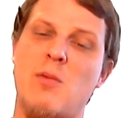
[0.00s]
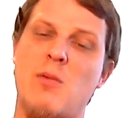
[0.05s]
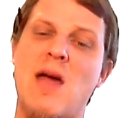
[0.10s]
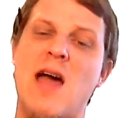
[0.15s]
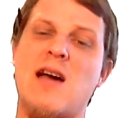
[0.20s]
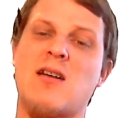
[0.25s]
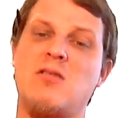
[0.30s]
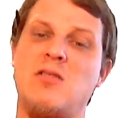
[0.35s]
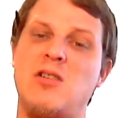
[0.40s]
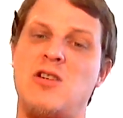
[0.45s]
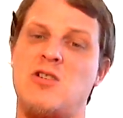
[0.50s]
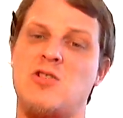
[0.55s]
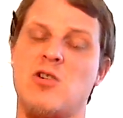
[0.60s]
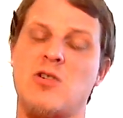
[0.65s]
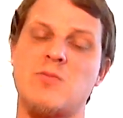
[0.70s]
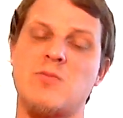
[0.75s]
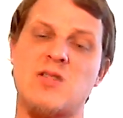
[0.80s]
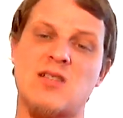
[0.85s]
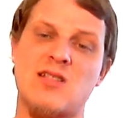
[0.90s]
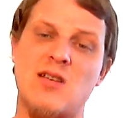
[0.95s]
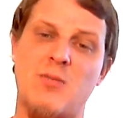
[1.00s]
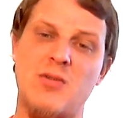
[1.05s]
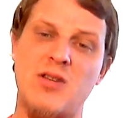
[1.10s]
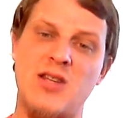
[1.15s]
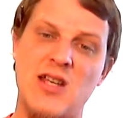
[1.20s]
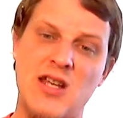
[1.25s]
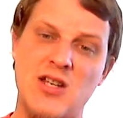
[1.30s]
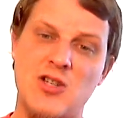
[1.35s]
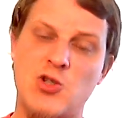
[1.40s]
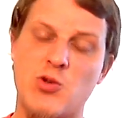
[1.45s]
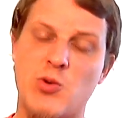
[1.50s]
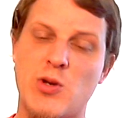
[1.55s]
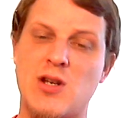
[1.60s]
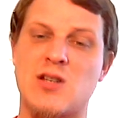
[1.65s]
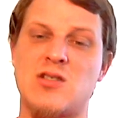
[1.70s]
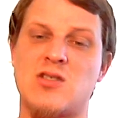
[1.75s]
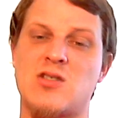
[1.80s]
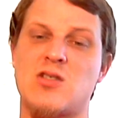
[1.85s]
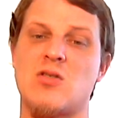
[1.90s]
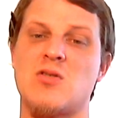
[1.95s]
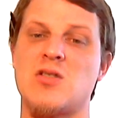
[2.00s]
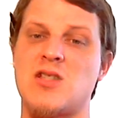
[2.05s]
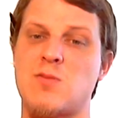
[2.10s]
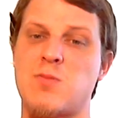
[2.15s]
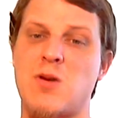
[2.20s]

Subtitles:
Maclin in terms of some of the injury concerns,